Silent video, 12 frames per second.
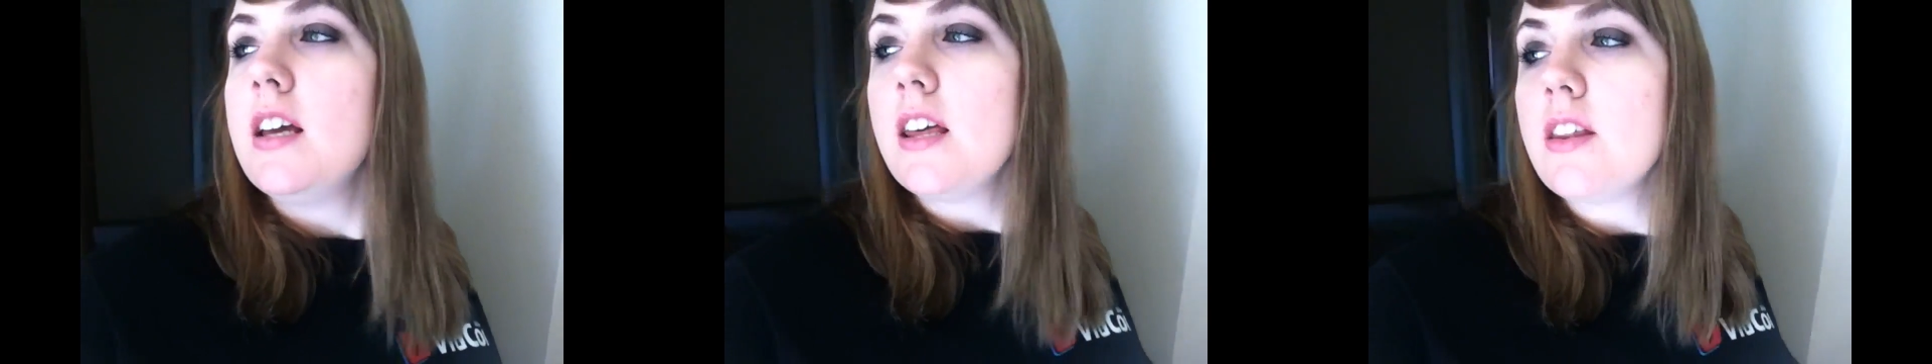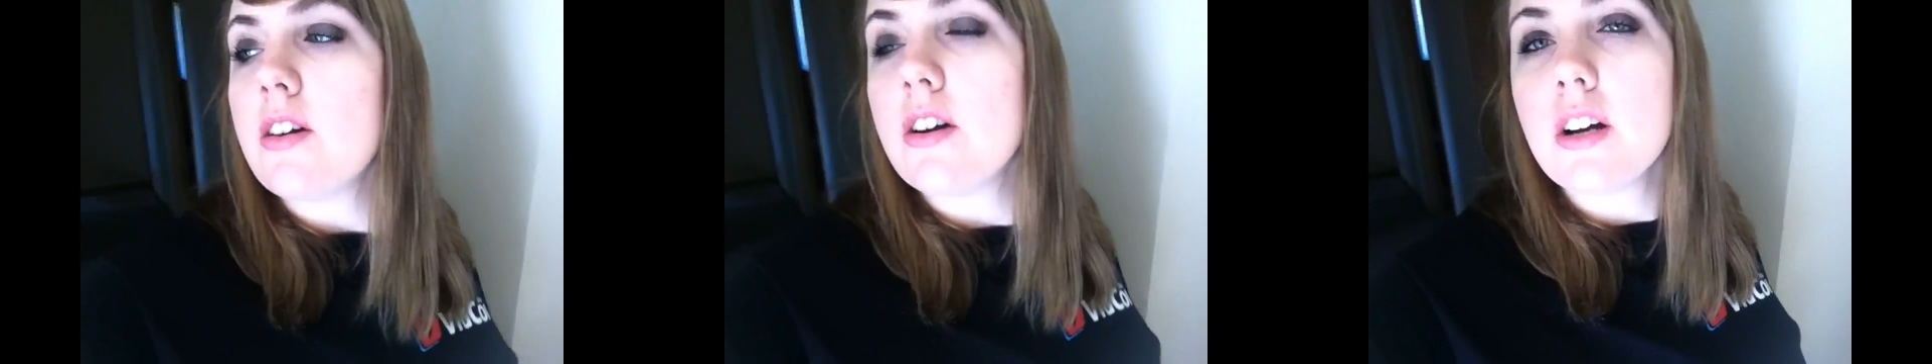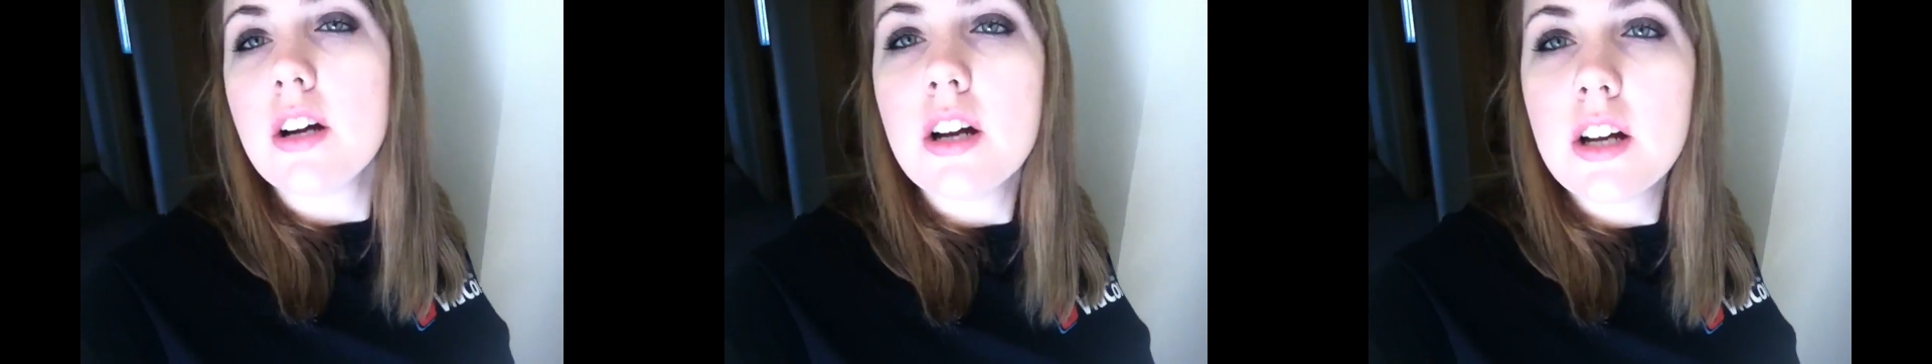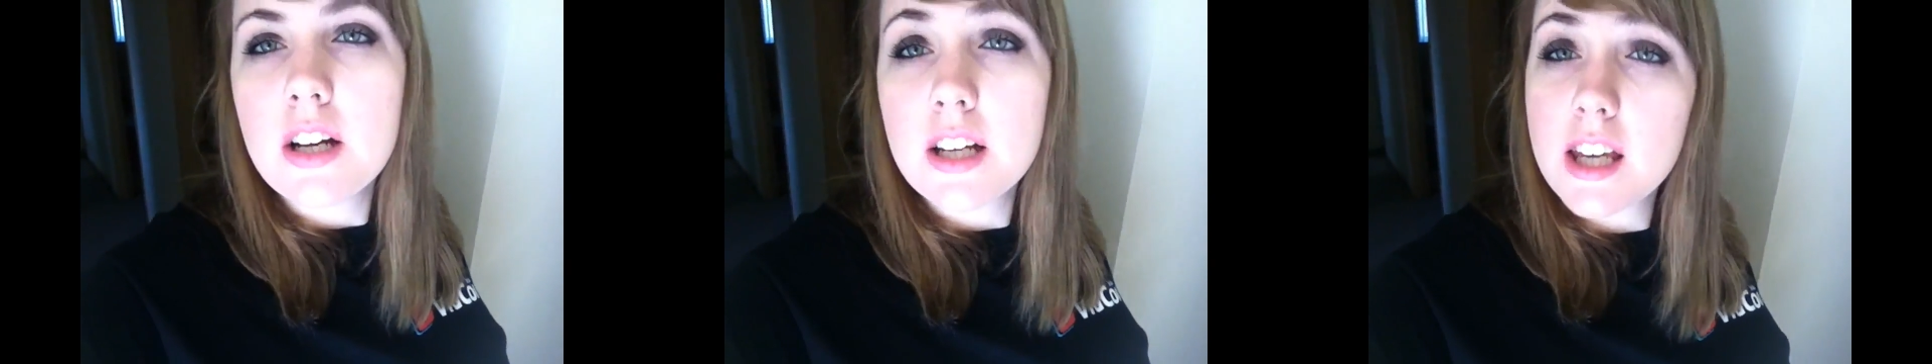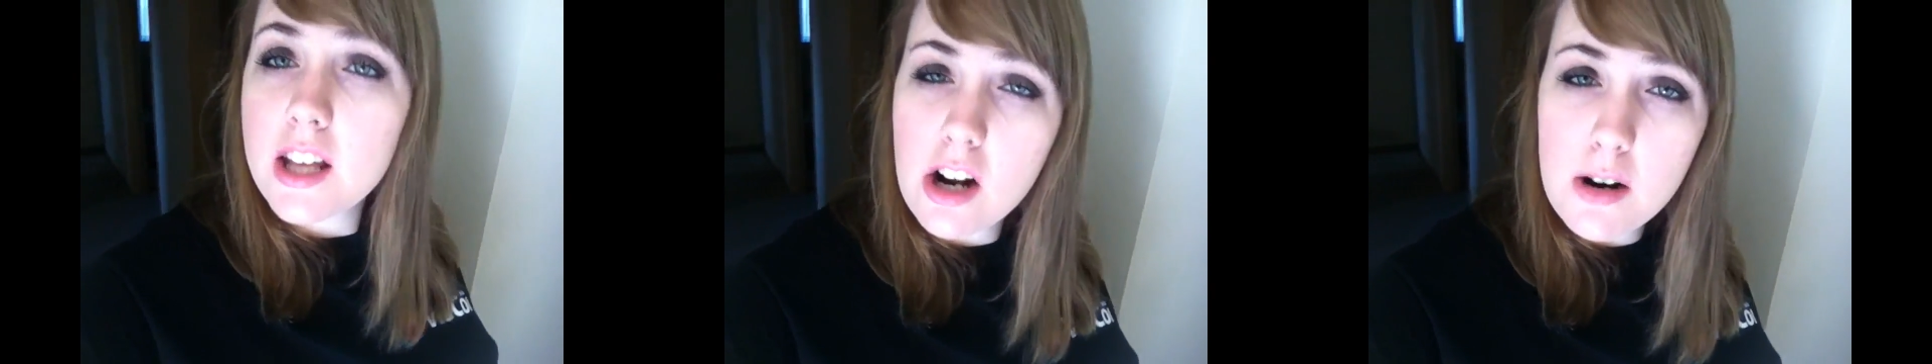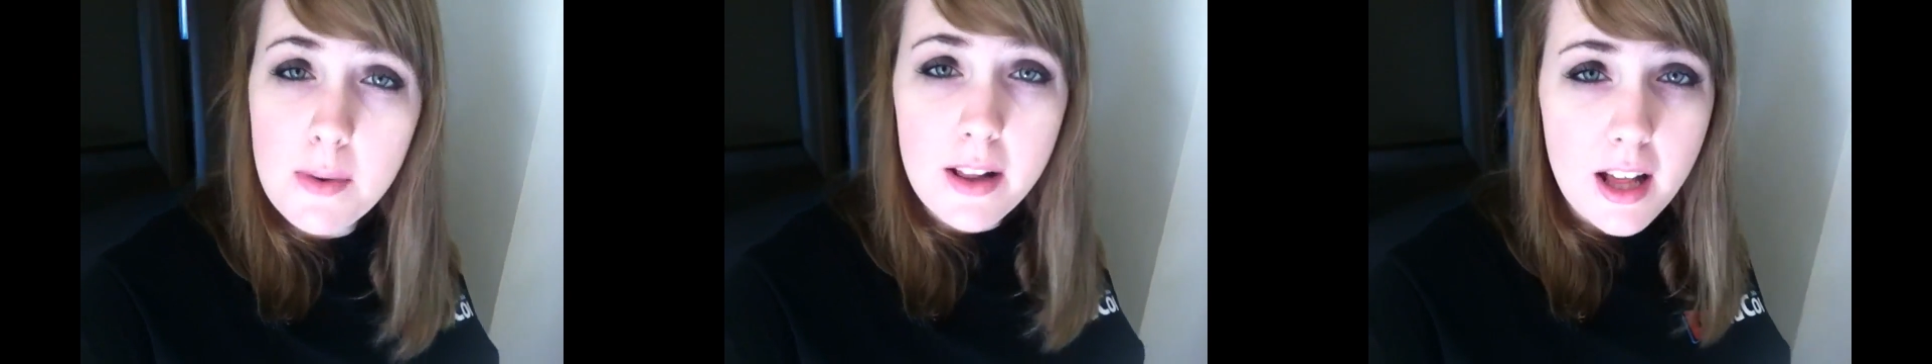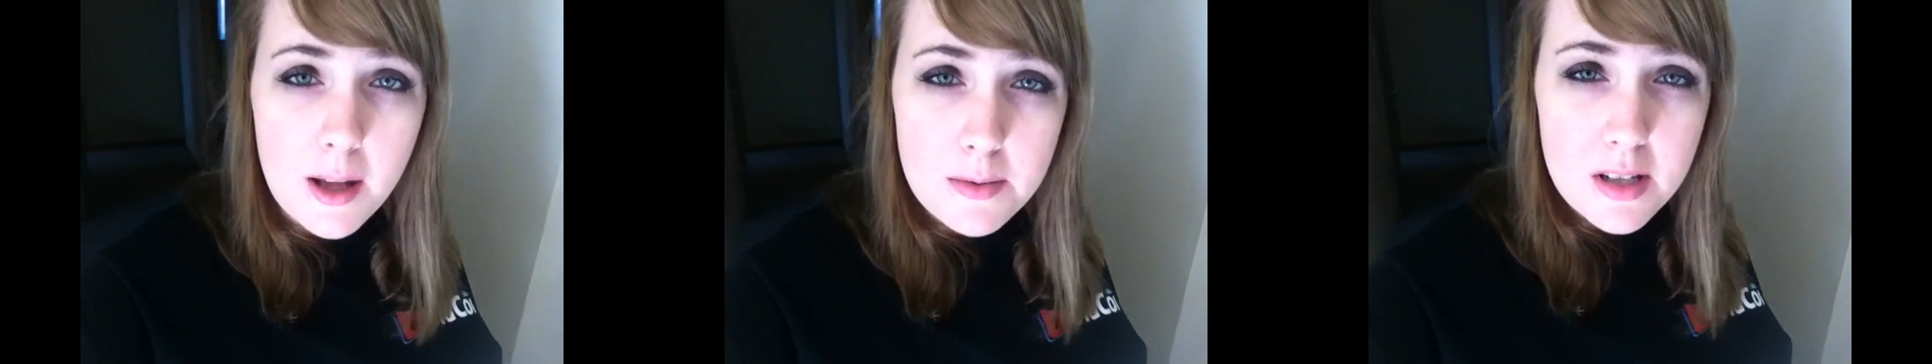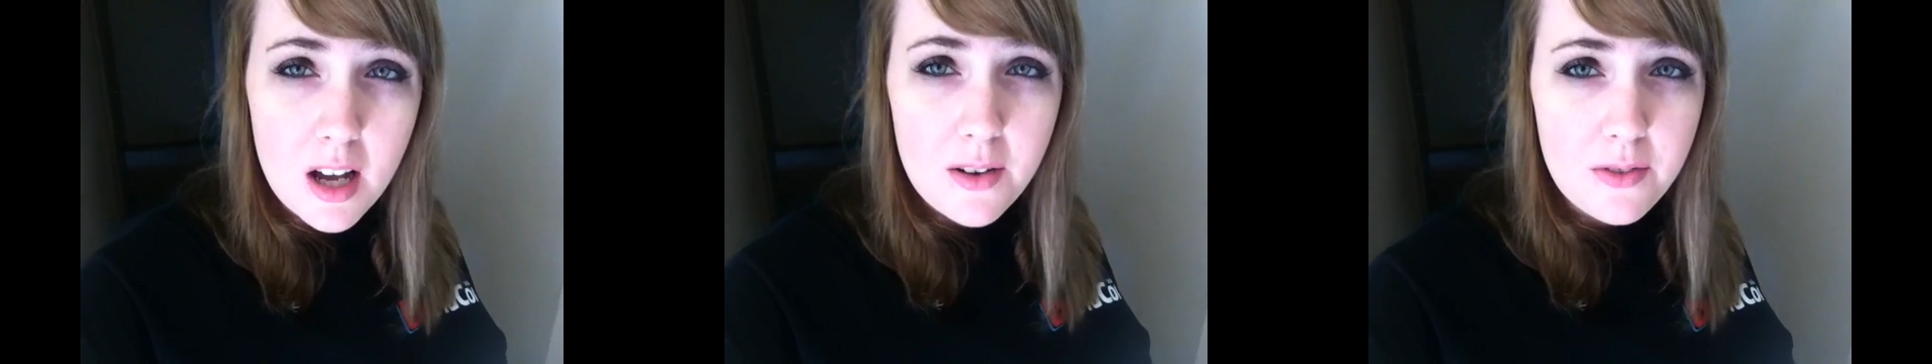either get on my
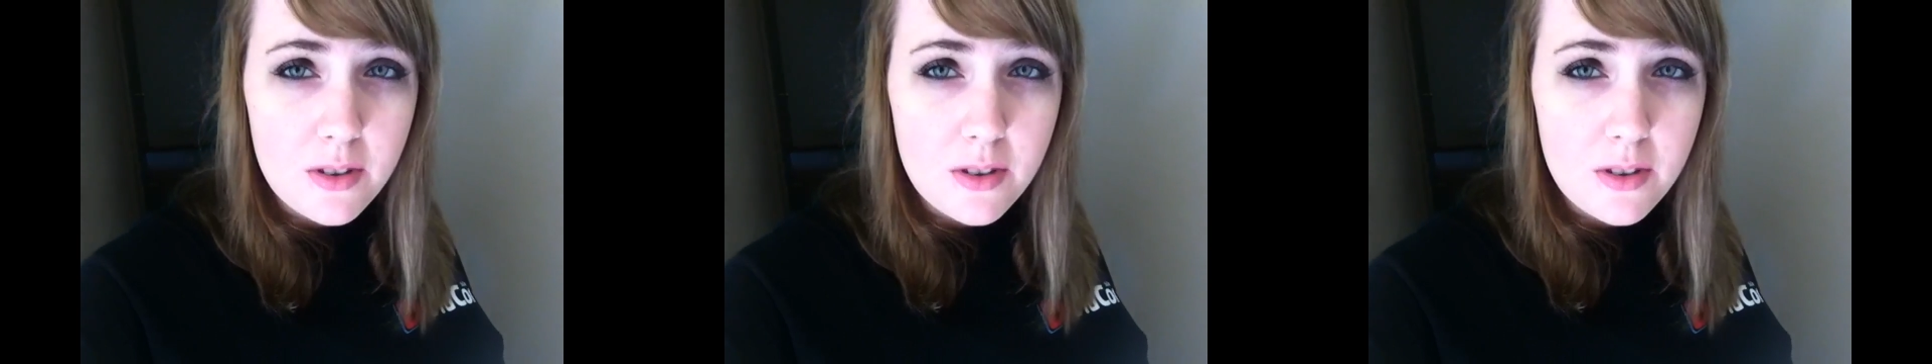laptop